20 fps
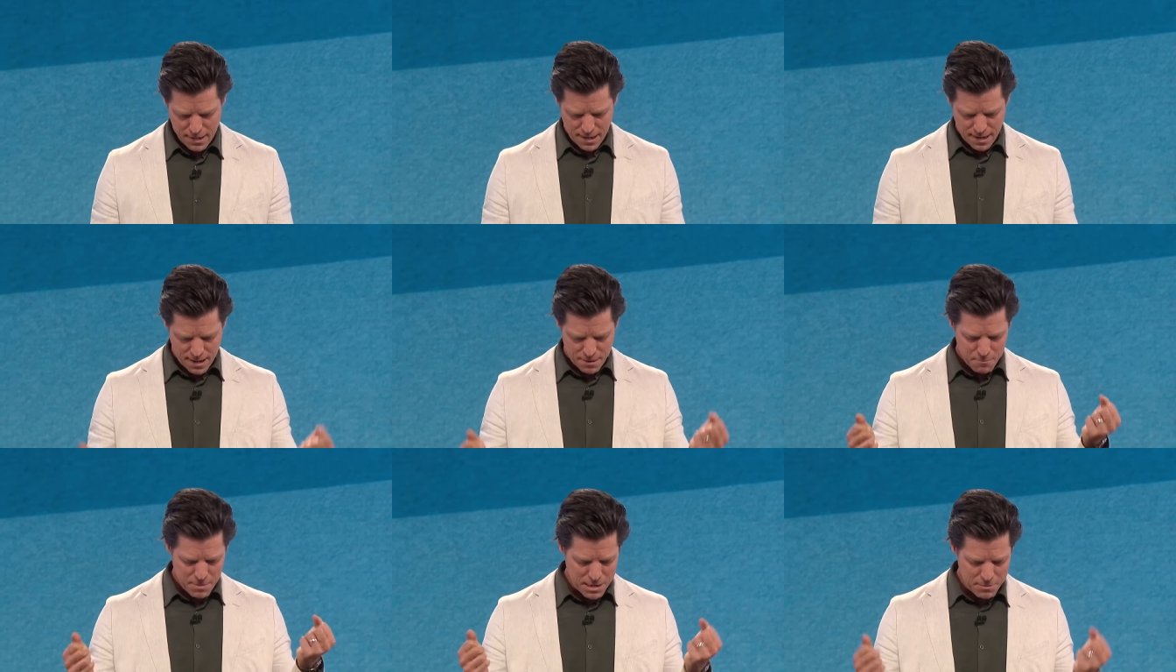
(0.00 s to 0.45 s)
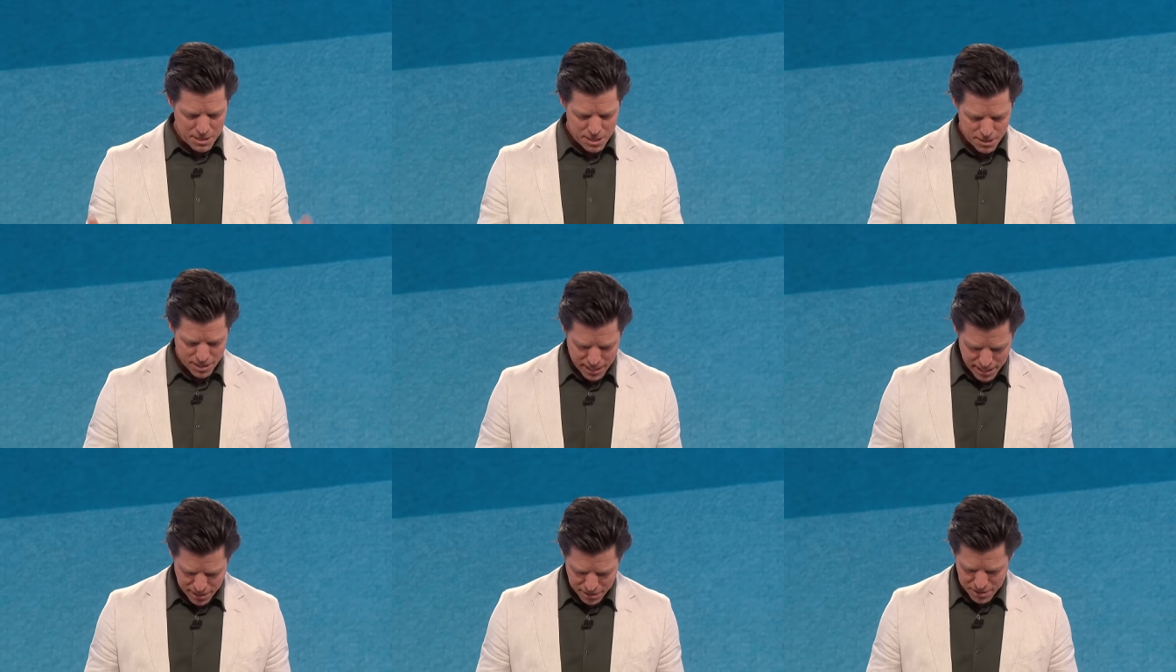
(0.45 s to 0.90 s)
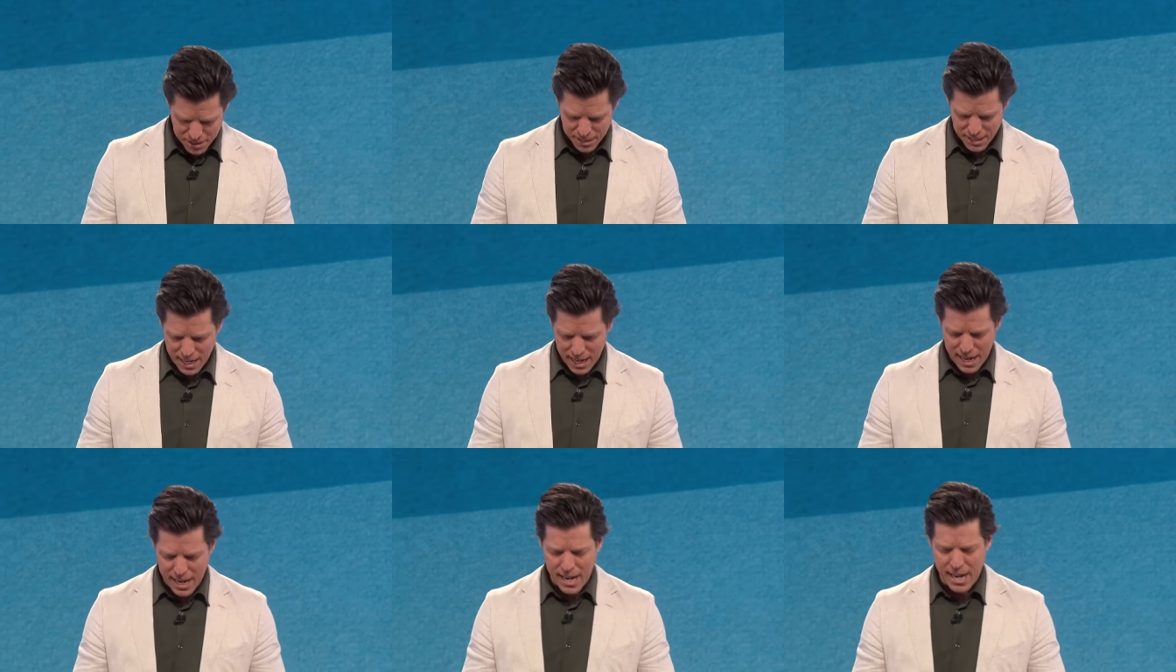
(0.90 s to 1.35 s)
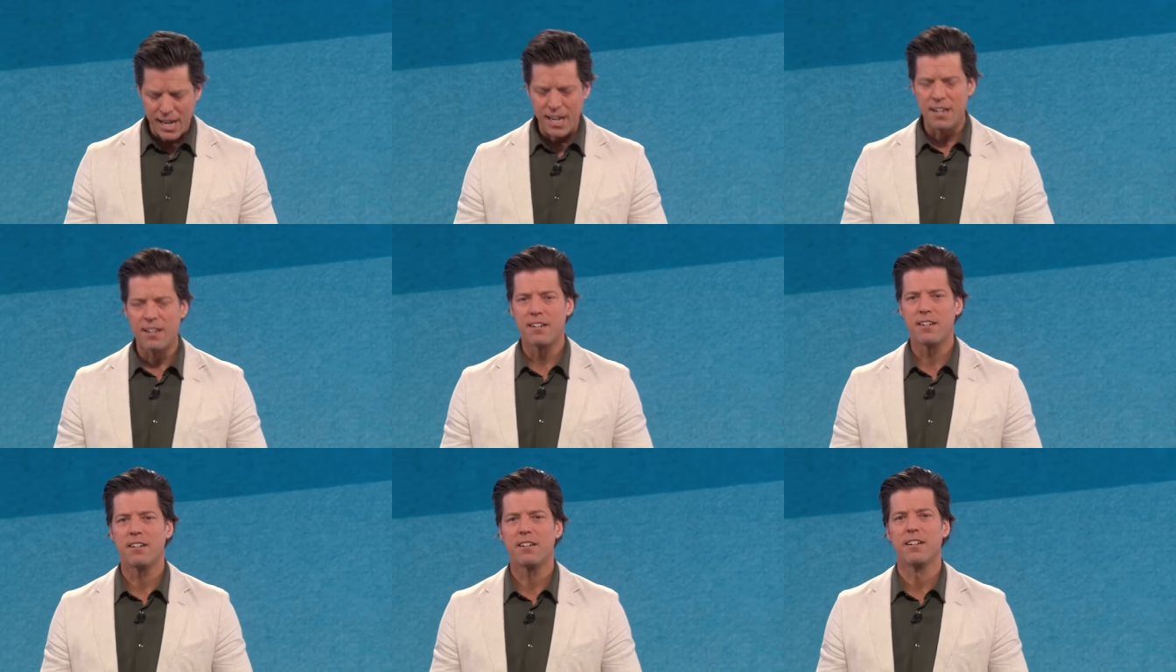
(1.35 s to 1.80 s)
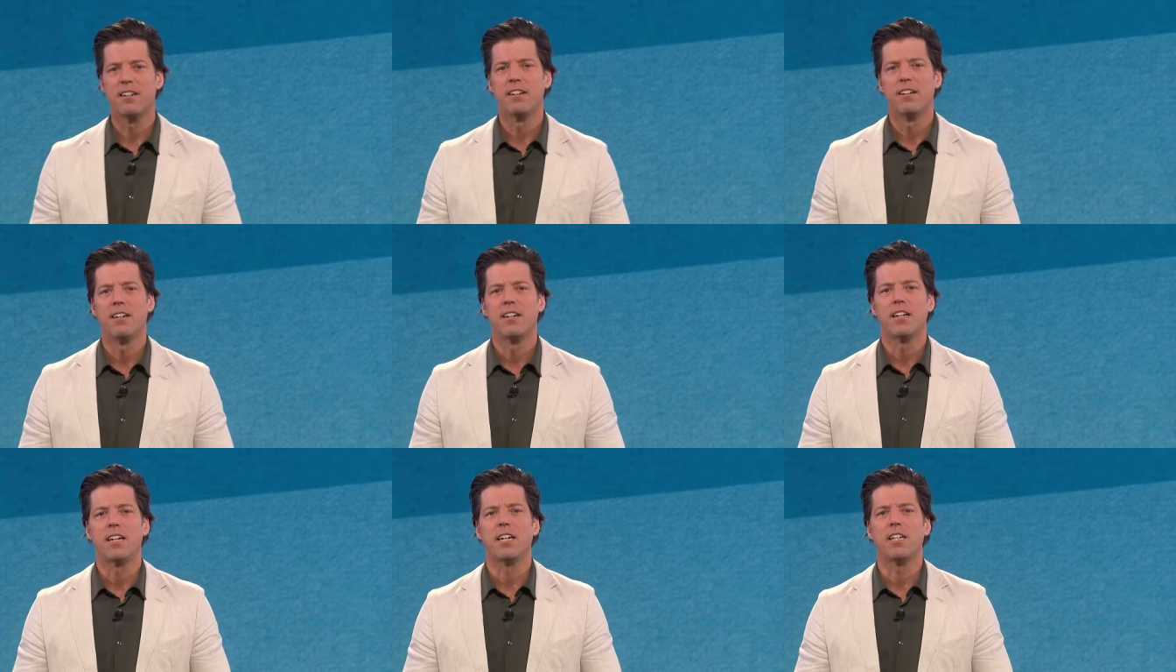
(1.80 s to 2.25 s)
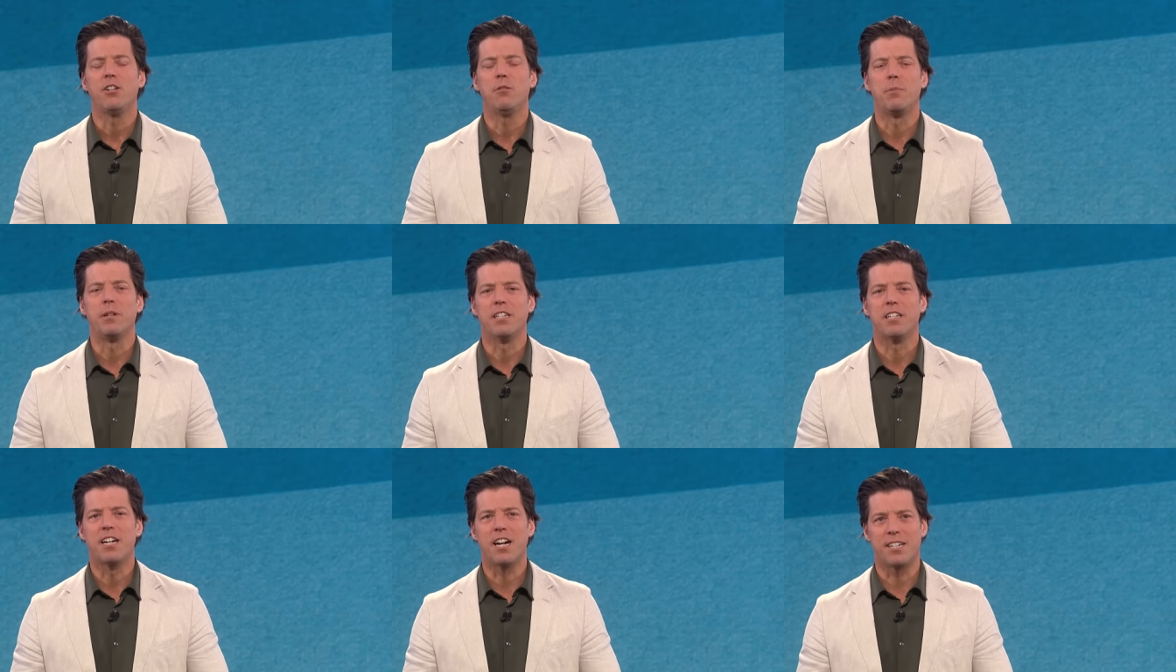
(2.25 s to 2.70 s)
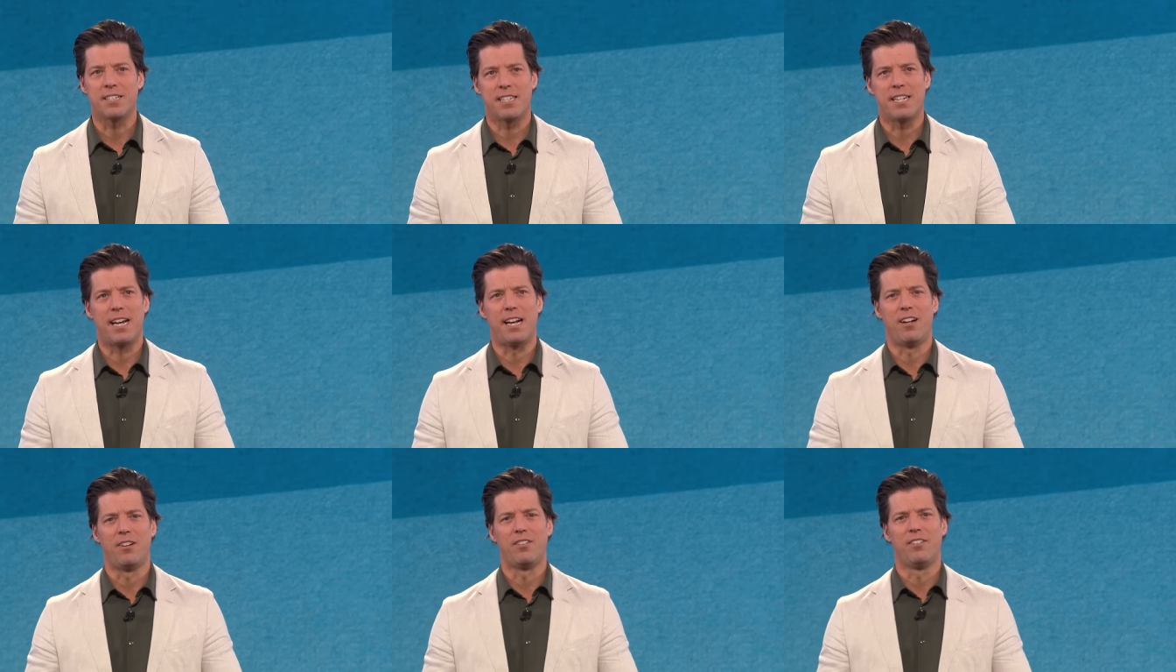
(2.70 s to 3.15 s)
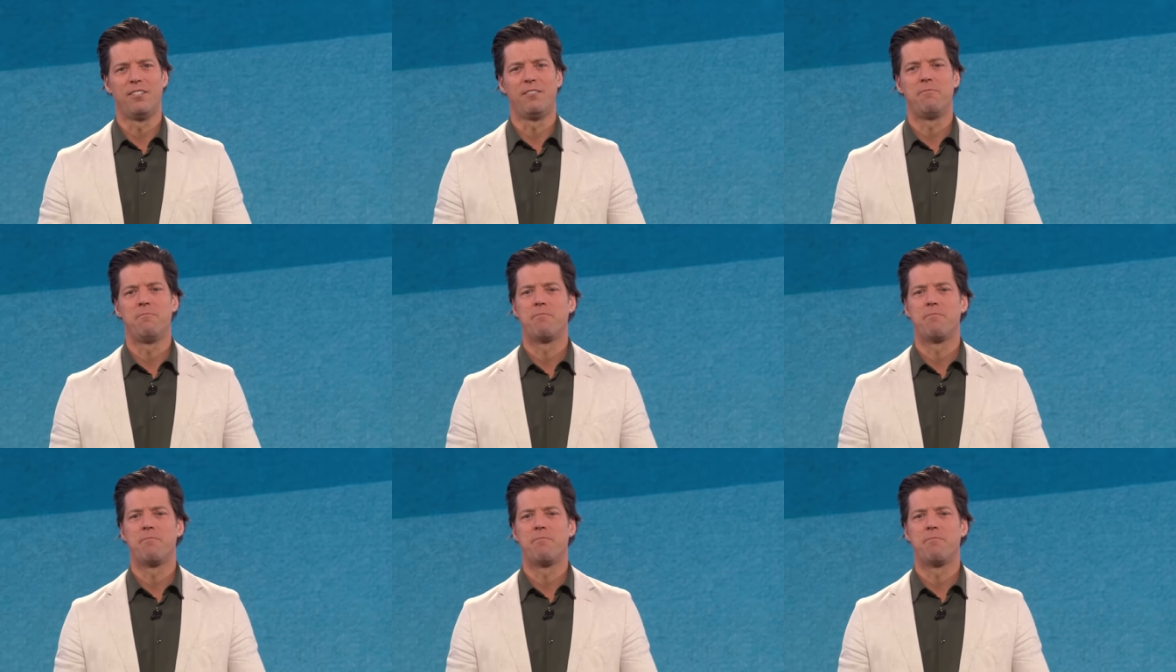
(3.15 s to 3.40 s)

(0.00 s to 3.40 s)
And maybe you're here today, and you've been cut down.